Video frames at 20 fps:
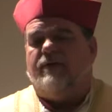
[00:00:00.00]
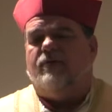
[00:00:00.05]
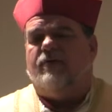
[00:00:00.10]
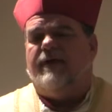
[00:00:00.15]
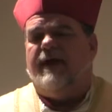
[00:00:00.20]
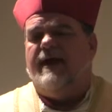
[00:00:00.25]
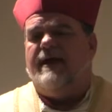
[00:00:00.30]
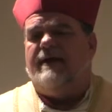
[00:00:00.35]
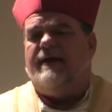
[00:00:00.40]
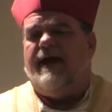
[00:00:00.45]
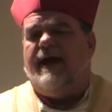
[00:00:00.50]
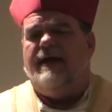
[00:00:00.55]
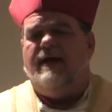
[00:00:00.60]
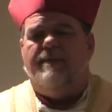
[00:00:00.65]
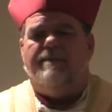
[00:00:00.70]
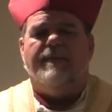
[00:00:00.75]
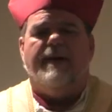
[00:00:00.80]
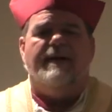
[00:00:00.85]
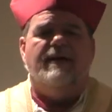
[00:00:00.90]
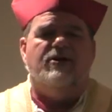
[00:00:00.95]
create an
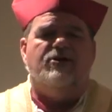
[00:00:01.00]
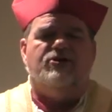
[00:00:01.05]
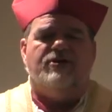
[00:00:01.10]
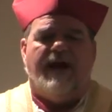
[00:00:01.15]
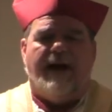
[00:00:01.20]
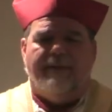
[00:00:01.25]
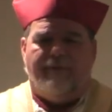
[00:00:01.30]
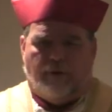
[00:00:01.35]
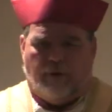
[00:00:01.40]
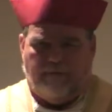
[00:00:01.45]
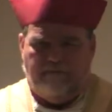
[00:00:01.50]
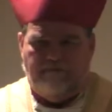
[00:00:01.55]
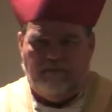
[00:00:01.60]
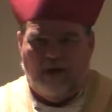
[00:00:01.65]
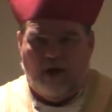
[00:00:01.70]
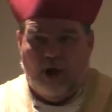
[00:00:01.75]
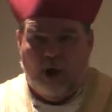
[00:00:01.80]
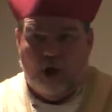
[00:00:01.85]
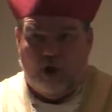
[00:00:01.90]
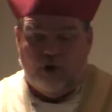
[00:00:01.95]
independent chapel.
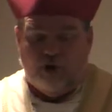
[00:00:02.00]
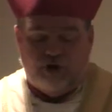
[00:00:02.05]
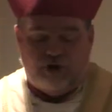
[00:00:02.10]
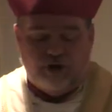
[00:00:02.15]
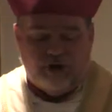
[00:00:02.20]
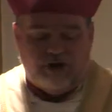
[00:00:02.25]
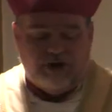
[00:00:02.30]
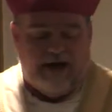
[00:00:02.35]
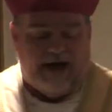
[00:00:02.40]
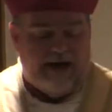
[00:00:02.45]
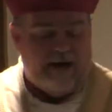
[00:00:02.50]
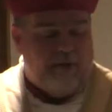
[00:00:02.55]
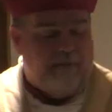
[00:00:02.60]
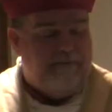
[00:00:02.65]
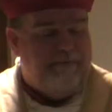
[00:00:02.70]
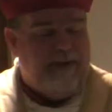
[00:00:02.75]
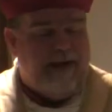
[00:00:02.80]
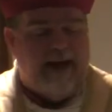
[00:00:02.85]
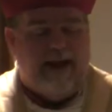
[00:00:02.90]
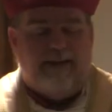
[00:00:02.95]
You should not
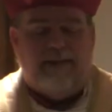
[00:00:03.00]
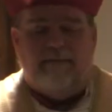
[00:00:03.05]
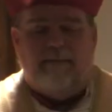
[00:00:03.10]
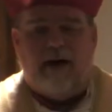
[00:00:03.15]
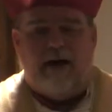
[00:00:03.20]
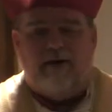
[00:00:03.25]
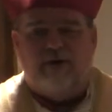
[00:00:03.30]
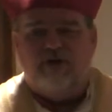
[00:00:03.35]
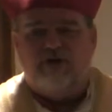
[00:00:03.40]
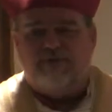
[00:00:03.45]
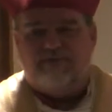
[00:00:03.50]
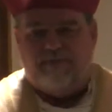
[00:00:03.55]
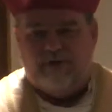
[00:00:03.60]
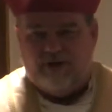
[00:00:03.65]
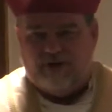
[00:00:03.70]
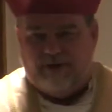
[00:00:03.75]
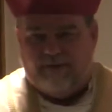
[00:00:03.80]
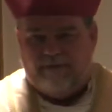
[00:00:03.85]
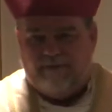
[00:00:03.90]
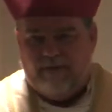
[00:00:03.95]
obey the modernist
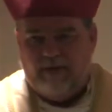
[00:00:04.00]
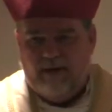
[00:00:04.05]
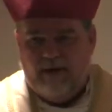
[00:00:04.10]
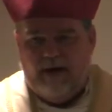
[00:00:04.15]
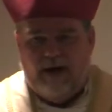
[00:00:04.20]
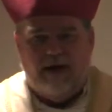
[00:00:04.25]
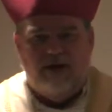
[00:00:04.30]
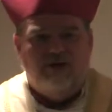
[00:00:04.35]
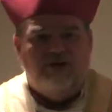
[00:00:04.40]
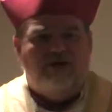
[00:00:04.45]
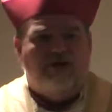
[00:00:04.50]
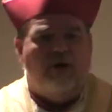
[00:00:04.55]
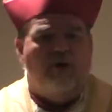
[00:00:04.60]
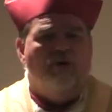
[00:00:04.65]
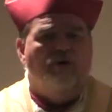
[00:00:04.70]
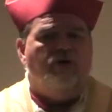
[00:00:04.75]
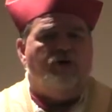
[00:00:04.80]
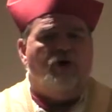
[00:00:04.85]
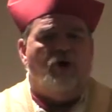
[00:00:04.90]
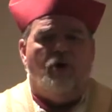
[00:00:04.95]
bishop, and
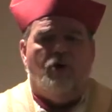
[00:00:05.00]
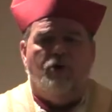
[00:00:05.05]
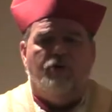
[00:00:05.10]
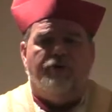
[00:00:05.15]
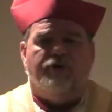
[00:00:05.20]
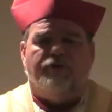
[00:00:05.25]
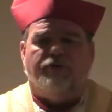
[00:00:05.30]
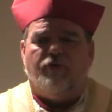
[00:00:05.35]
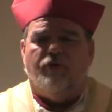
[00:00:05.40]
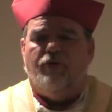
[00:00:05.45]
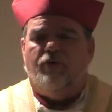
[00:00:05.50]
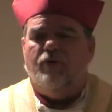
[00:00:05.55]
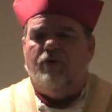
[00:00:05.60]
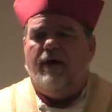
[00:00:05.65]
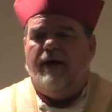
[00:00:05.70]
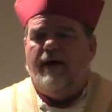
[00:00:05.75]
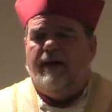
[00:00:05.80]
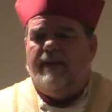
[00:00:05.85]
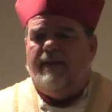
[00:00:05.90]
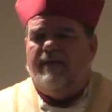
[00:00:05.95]
don't go
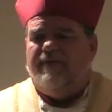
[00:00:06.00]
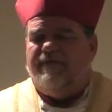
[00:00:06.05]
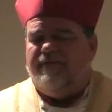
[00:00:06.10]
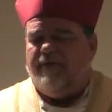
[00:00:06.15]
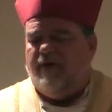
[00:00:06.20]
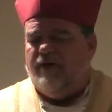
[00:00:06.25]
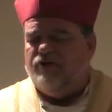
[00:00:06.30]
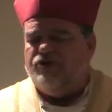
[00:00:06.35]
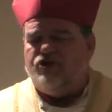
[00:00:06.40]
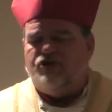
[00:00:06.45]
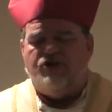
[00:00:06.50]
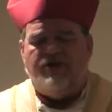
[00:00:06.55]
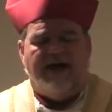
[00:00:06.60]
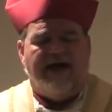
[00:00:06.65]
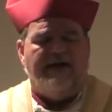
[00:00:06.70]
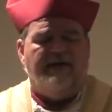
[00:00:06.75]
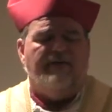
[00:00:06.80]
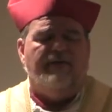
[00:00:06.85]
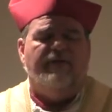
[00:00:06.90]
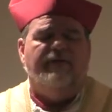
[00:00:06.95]
through the false
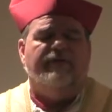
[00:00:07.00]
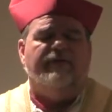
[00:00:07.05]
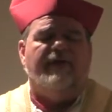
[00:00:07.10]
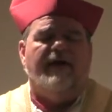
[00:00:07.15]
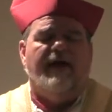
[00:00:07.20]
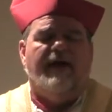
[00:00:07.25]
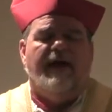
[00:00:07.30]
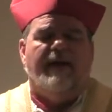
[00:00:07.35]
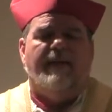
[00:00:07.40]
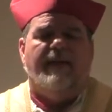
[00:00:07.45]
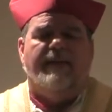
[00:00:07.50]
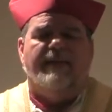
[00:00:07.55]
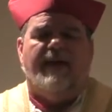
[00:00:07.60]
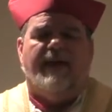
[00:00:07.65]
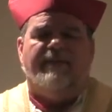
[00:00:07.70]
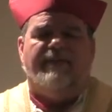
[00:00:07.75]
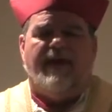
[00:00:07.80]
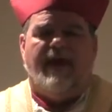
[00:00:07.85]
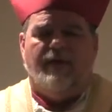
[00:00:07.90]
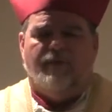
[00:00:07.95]
channels
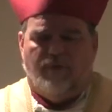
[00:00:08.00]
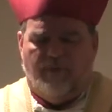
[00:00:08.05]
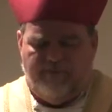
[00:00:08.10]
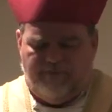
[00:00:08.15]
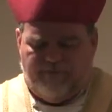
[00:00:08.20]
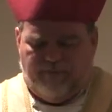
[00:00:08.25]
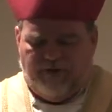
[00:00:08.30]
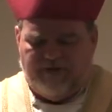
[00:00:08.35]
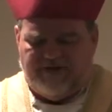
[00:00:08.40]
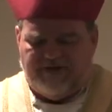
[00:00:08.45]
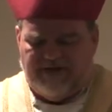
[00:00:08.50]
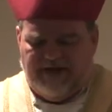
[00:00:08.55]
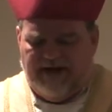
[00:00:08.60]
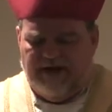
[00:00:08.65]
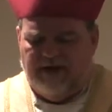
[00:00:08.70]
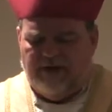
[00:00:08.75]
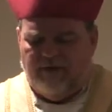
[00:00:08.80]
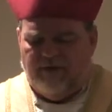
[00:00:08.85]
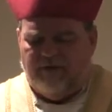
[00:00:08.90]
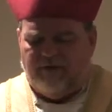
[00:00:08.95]
that they will
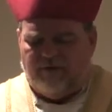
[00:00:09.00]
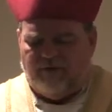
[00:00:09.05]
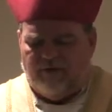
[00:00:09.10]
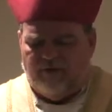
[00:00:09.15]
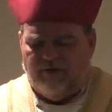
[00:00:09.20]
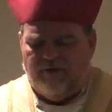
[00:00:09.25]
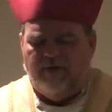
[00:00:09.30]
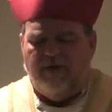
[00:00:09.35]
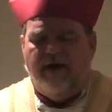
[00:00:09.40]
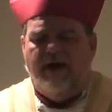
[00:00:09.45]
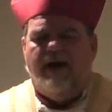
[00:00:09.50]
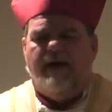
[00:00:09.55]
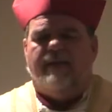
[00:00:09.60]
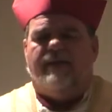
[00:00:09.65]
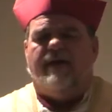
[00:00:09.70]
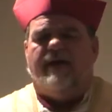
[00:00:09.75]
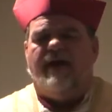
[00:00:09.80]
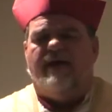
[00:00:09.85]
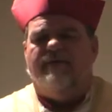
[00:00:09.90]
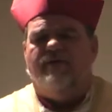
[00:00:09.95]
send you through.
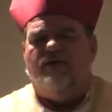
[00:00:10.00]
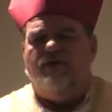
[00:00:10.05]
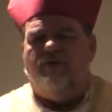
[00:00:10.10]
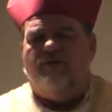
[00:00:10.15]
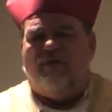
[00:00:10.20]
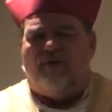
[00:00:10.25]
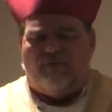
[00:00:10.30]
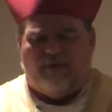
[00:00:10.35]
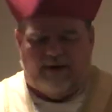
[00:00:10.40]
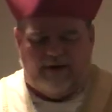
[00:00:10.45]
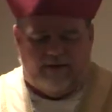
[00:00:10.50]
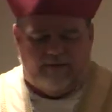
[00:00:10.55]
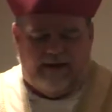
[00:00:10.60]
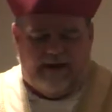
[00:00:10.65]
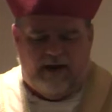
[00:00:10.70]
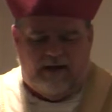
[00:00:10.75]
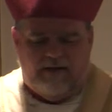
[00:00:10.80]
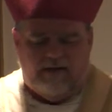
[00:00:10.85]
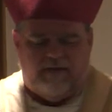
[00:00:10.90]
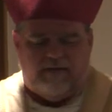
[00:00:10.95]
They're giving you the
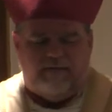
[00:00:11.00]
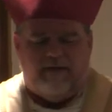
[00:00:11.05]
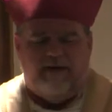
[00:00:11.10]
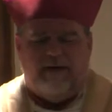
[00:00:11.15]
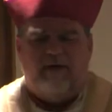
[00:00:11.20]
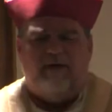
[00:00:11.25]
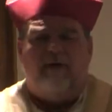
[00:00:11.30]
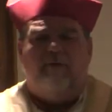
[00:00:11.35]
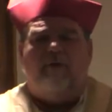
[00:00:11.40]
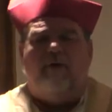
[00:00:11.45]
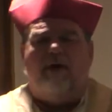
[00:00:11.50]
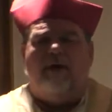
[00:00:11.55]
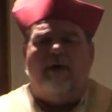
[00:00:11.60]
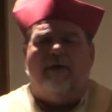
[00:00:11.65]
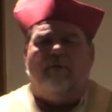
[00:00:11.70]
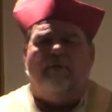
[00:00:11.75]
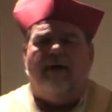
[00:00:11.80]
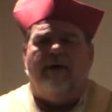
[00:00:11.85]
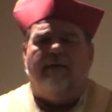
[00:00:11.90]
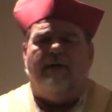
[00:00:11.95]
runaround and the runaround and runaround
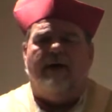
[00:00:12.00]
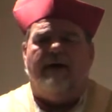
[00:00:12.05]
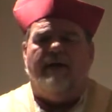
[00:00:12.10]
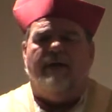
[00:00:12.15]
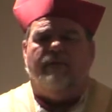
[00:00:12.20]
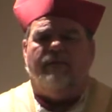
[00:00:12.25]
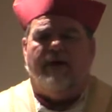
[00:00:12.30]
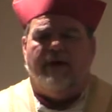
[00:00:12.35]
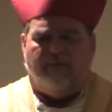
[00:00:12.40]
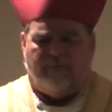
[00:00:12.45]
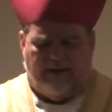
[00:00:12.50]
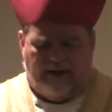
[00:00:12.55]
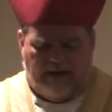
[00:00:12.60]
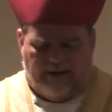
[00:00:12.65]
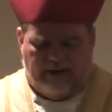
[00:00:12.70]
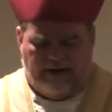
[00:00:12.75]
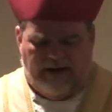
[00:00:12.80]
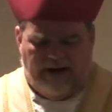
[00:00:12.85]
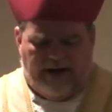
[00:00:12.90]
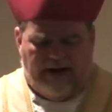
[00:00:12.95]
and runaround and the
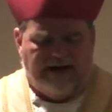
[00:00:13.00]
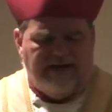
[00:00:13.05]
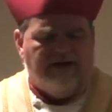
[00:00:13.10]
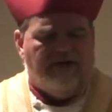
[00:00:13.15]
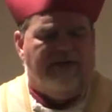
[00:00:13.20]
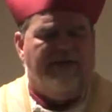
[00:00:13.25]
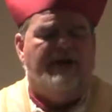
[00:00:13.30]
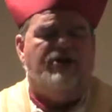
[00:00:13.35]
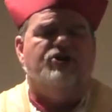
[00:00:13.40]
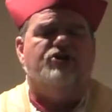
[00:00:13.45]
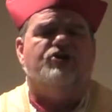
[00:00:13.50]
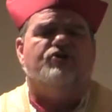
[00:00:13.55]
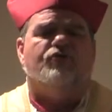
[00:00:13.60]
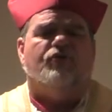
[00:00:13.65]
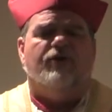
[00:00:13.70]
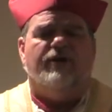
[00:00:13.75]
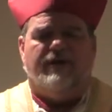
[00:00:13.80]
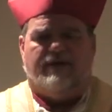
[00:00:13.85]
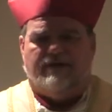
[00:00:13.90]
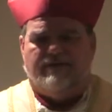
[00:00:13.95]
runaround until they
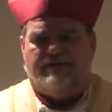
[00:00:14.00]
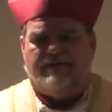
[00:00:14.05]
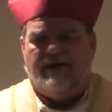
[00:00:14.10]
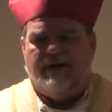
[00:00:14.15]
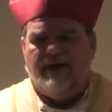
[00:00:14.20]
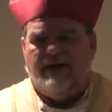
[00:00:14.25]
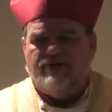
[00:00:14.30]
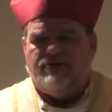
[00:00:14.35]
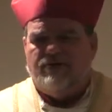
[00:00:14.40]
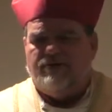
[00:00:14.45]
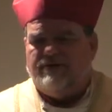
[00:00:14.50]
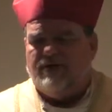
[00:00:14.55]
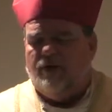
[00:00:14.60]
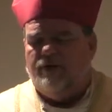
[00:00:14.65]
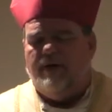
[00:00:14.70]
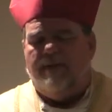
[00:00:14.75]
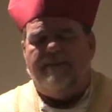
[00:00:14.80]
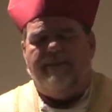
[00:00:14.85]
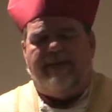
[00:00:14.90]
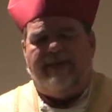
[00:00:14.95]
destroy you. So
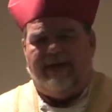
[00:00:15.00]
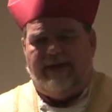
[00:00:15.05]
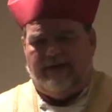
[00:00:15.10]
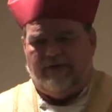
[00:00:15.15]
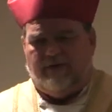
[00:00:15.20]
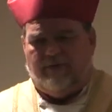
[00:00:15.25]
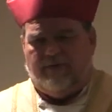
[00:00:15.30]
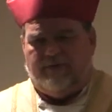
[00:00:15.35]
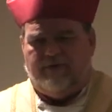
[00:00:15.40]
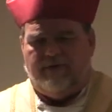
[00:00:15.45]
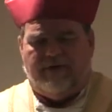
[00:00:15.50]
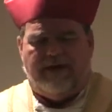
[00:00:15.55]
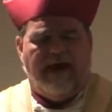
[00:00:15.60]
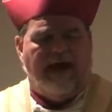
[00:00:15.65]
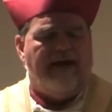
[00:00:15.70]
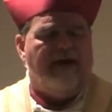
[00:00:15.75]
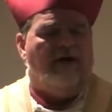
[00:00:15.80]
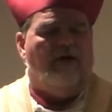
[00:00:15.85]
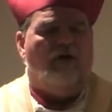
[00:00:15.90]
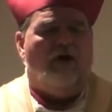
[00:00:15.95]
don't appeal to
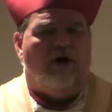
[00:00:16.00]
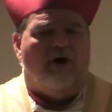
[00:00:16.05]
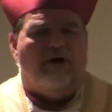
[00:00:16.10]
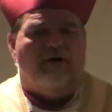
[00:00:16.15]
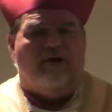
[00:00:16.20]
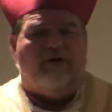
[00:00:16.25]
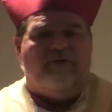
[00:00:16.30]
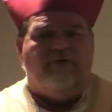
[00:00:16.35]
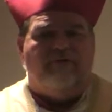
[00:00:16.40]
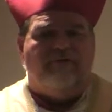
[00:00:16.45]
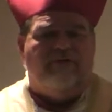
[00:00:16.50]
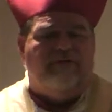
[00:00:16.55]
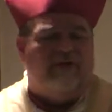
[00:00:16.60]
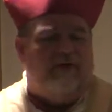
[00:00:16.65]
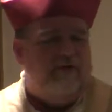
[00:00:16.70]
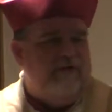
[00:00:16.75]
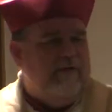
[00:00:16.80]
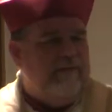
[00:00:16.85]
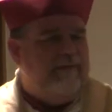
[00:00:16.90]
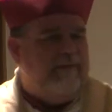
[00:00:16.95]
canon lawyers, and
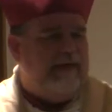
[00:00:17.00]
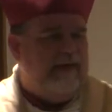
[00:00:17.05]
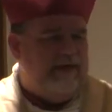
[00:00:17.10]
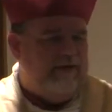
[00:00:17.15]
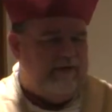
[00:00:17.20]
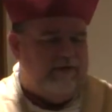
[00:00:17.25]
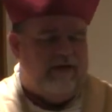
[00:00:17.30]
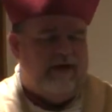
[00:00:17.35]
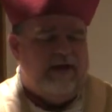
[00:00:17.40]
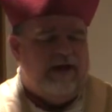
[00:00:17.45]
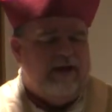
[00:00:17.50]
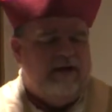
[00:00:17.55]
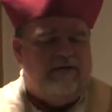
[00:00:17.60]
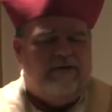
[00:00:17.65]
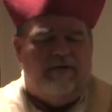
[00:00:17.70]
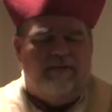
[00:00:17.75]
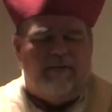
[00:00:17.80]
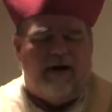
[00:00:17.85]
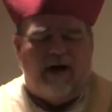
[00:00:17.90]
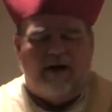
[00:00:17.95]
don't appeal to
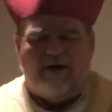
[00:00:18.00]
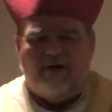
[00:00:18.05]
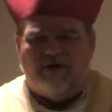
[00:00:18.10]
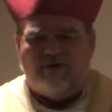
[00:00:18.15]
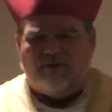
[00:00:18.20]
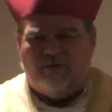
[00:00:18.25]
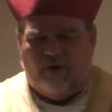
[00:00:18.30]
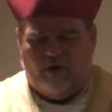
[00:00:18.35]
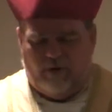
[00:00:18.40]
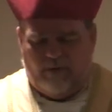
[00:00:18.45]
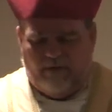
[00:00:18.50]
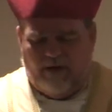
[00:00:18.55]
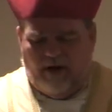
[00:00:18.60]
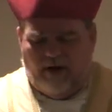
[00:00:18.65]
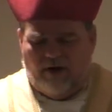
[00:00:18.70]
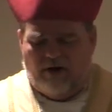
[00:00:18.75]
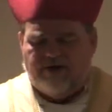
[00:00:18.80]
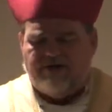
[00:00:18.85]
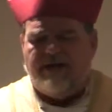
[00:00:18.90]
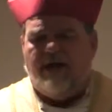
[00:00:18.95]
the modernist Rome,
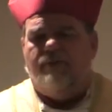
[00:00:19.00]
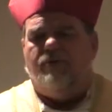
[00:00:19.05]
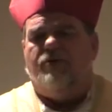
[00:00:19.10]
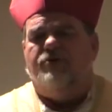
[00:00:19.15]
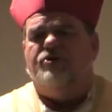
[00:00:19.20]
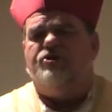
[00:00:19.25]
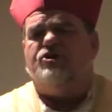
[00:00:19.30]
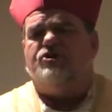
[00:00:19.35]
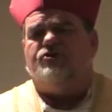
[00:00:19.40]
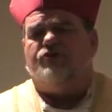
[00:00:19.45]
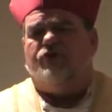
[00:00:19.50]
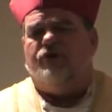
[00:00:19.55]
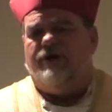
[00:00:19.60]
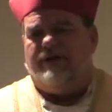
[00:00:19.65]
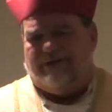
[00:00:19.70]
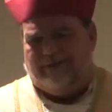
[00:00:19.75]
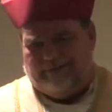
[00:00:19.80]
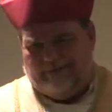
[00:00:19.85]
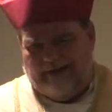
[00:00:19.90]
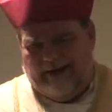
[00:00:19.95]
because they will destroy
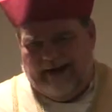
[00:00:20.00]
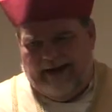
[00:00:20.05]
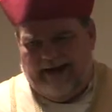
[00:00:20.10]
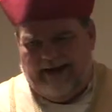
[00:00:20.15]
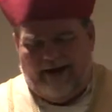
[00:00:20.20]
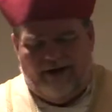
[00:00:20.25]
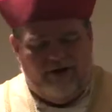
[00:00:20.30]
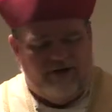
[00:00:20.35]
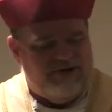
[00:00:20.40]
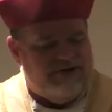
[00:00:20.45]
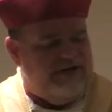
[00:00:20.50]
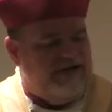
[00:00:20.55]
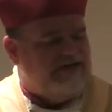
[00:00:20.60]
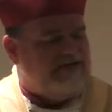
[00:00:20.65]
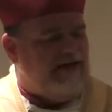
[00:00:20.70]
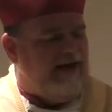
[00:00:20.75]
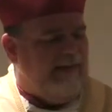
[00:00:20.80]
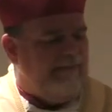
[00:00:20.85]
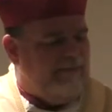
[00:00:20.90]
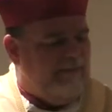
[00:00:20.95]
you. And here's an
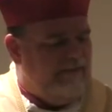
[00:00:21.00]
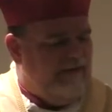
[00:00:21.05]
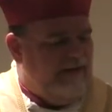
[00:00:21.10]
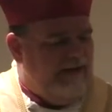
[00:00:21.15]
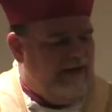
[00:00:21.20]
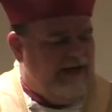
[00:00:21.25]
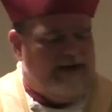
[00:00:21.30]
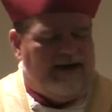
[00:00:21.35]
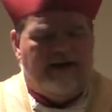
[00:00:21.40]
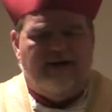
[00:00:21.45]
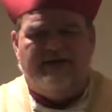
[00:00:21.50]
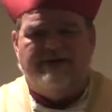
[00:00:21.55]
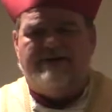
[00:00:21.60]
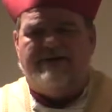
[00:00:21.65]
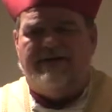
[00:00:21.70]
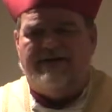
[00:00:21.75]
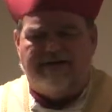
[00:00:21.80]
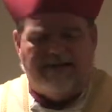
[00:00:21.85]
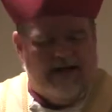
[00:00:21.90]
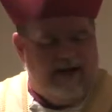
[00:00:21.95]
example, and here's
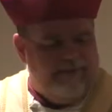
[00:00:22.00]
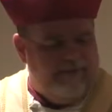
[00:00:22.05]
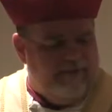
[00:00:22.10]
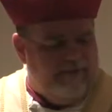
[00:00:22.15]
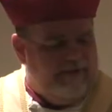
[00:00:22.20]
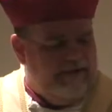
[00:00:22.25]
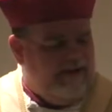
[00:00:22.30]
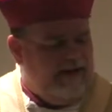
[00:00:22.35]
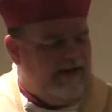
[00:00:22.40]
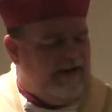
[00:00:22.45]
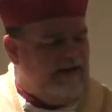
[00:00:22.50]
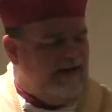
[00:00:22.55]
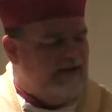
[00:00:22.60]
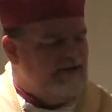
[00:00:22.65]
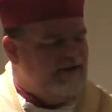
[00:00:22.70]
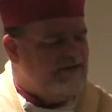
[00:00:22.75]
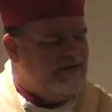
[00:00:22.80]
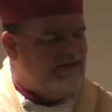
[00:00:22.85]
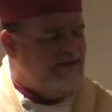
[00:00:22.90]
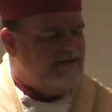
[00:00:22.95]
an example, and
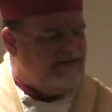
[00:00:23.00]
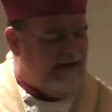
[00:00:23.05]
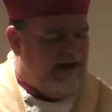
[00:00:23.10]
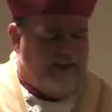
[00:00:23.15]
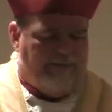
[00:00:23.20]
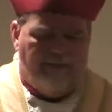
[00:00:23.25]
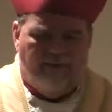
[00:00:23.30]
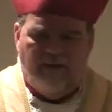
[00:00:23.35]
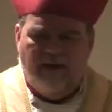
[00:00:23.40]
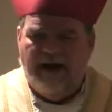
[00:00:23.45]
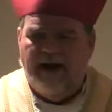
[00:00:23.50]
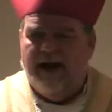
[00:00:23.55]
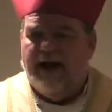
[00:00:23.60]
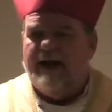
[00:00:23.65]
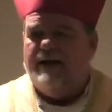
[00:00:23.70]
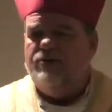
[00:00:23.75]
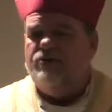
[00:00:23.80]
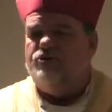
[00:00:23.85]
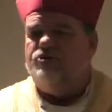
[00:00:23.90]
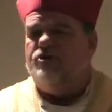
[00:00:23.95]
here's an example,
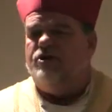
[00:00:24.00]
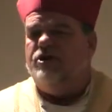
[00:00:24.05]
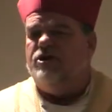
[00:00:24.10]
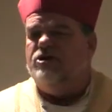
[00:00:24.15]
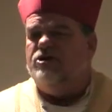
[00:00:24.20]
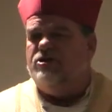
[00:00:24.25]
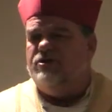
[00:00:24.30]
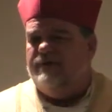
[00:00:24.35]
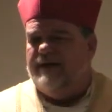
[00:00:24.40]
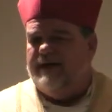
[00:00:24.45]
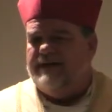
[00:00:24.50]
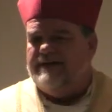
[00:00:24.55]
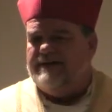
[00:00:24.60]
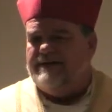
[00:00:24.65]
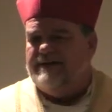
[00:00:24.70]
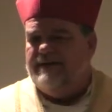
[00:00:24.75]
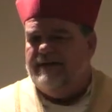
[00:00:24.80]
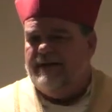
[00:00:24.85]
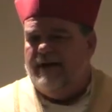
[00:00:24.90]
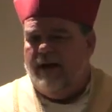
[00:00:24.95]
and you shouldn't do it.